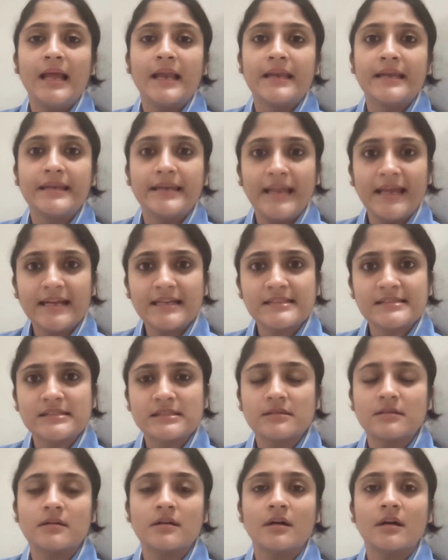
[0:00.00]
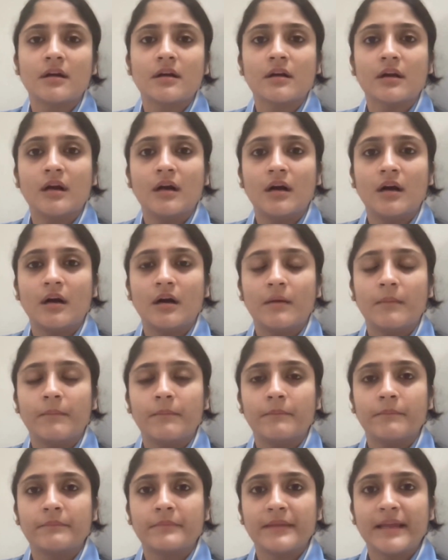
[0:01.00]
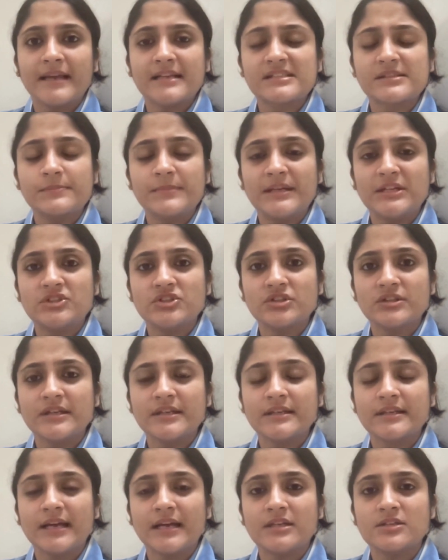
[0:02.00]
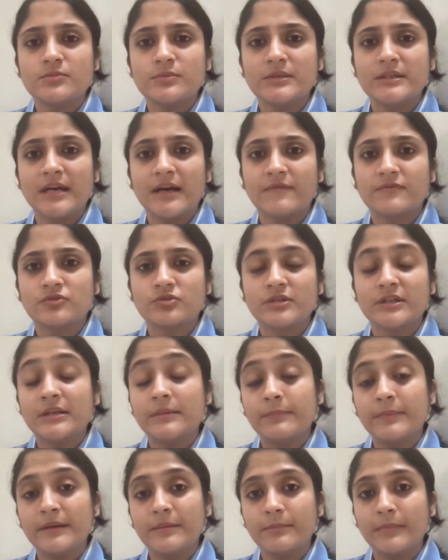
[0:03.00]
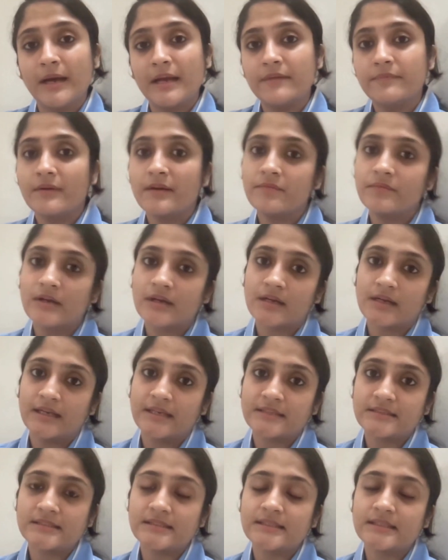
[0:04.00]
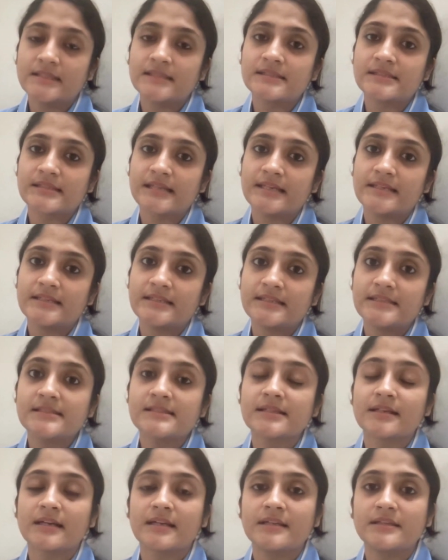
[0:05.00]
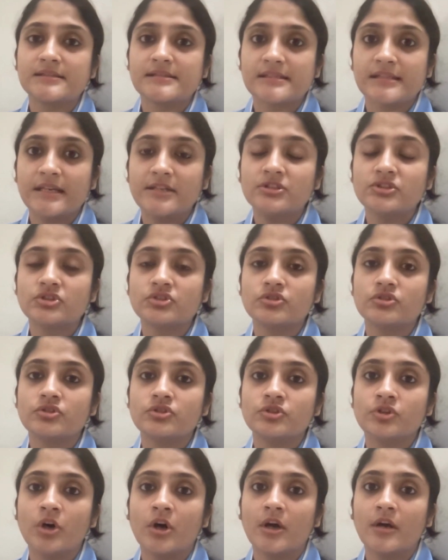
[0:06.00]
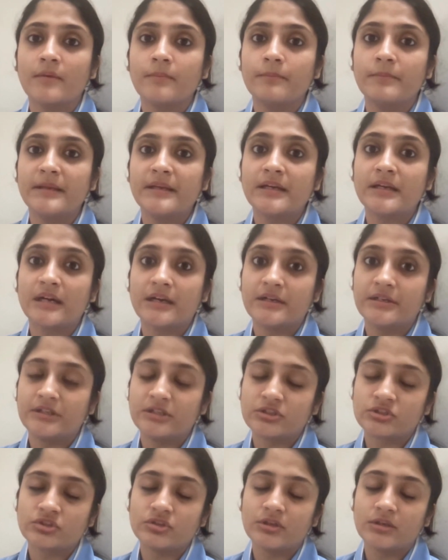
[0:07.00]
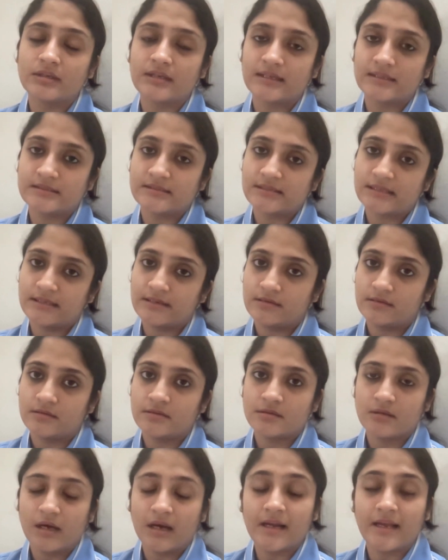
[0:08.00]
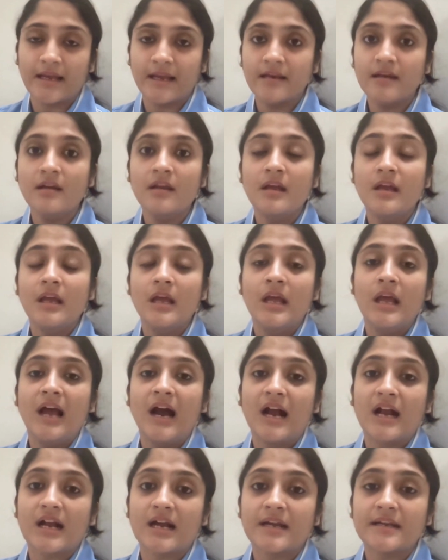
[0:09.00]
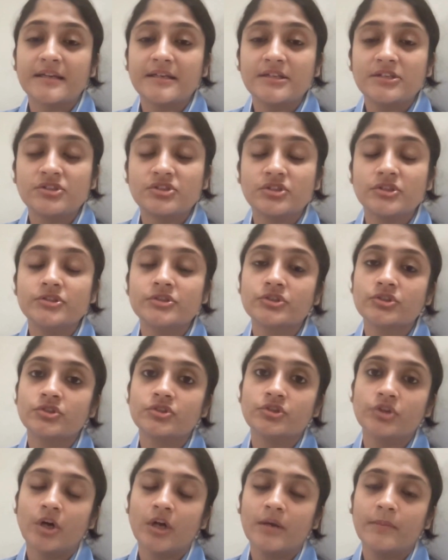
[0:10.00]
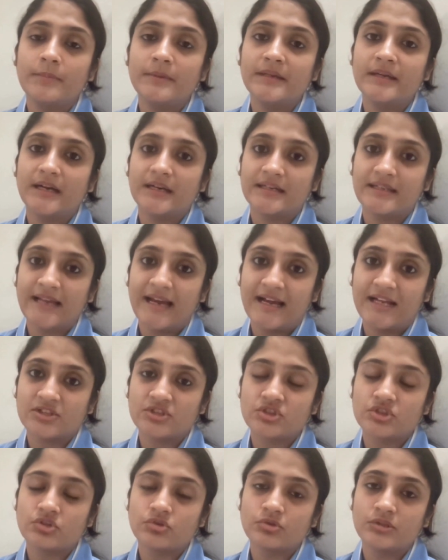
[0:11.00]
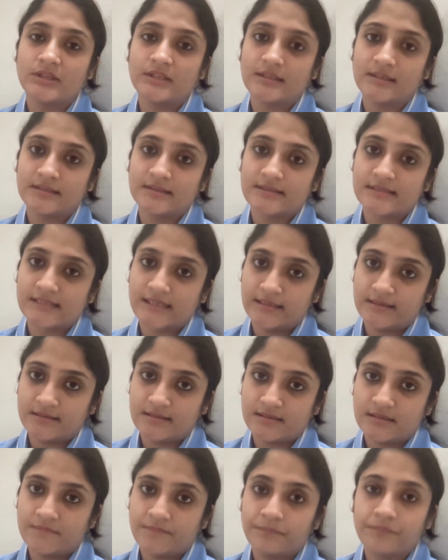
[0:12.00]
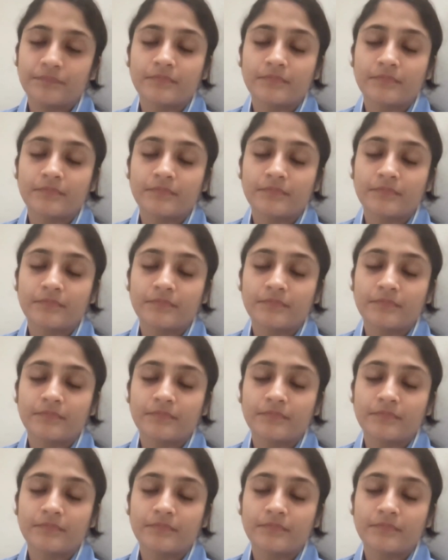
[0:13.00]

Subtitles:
Next major thing that we have to keep in mind when we are collecting consent is the consent should not be conditional consent. Again, a condition should not be attached to the consent.